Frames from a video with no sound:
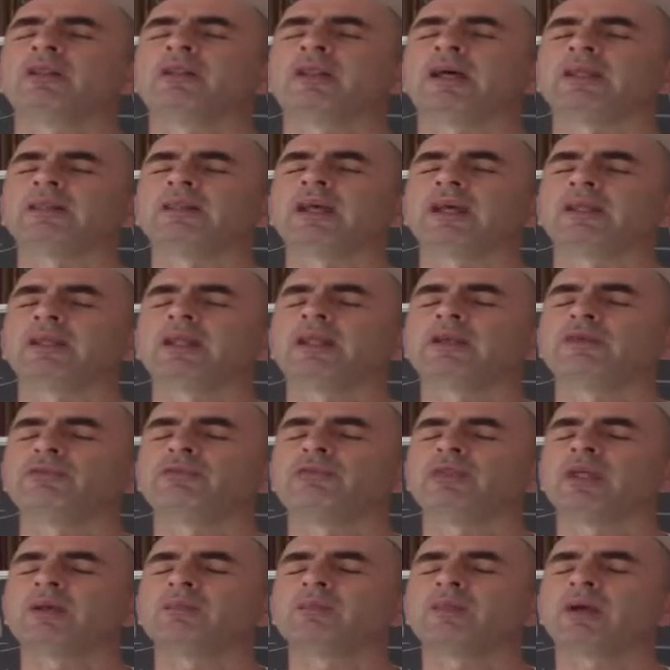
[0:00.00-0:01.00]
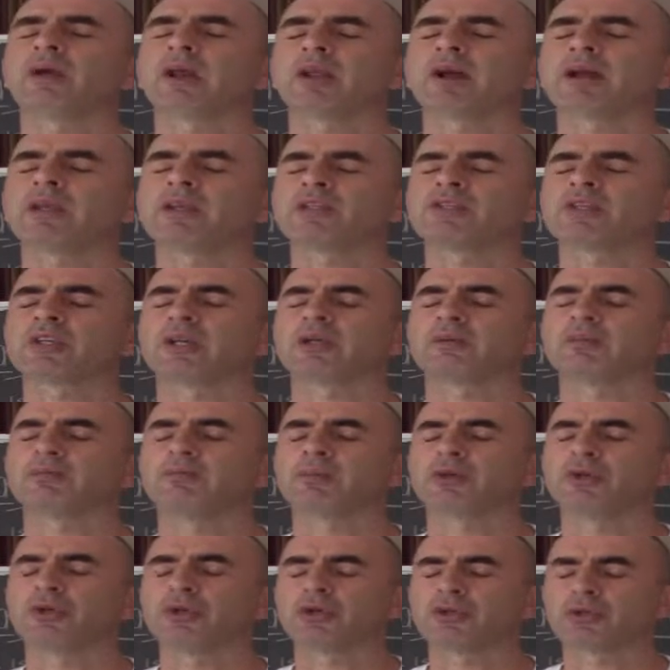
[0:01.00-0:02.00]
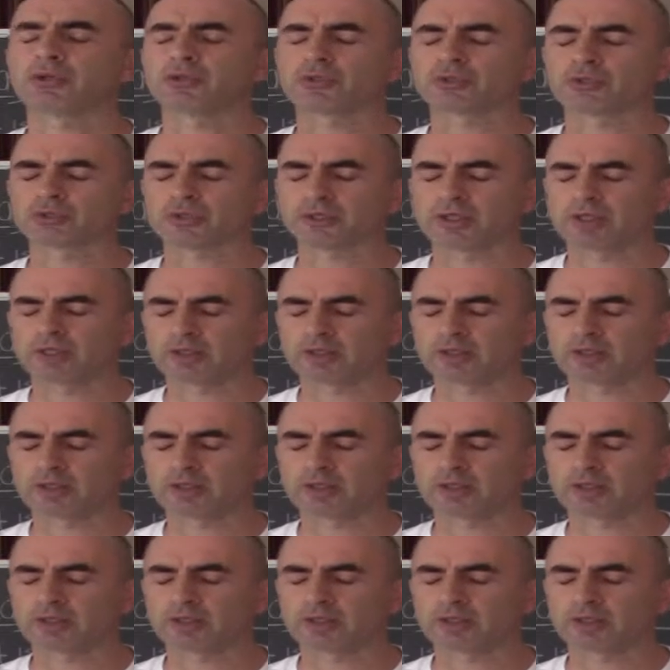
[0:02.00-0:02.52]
that I give them grace and mercy.